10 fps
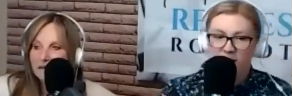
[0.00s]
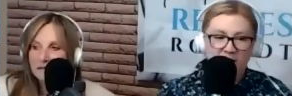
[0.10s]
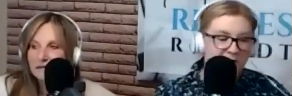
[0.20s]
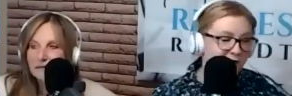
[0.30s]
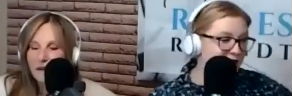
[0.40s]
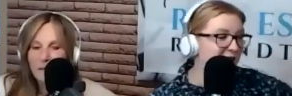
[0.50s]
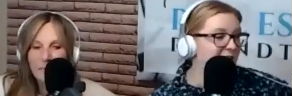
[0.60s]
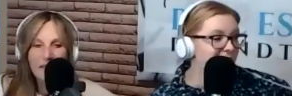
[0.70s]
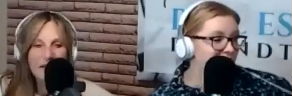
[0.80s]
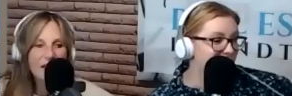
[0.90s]
Speaker 1: on a fish
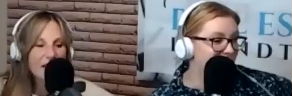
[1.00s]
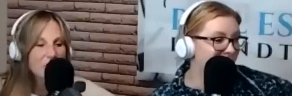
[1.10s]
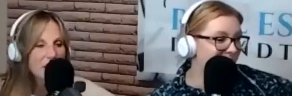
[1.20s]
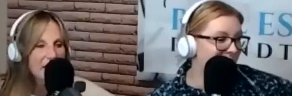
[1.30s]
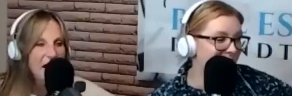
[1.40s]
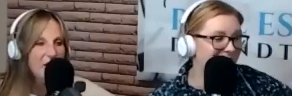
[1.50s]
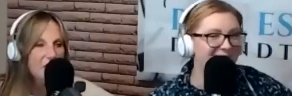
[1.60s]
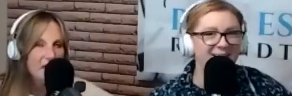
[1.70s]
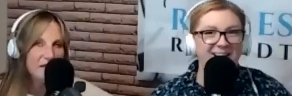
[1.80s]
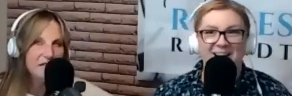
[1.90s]
high yeah that's when
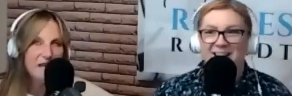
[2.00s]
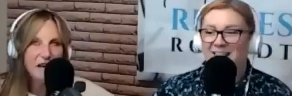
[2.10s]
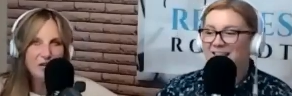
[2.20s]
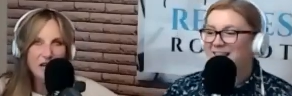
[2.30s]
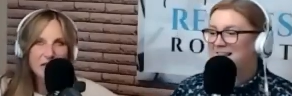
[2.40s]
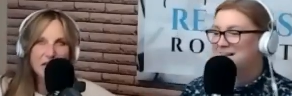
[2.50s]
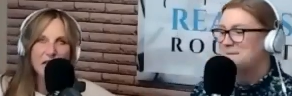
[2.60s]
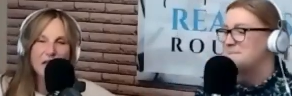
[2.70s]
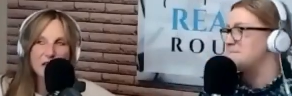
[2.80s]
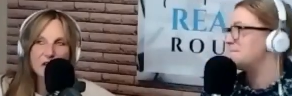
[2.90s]
saturdays saturdays
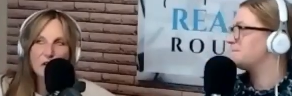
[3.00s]
is like you